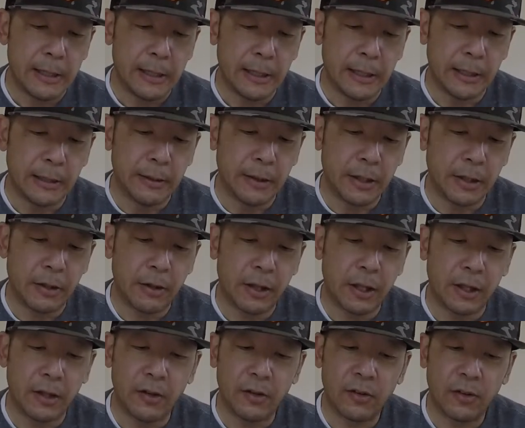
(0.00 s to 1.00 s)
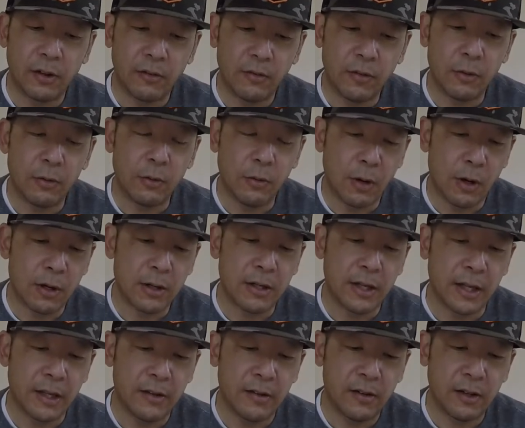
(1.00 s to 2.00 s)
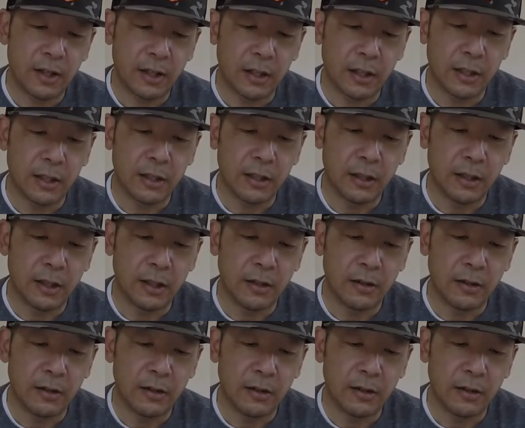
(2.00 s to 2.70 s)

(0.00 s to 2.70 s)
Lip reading: The other thing is, if you are dead sticking it,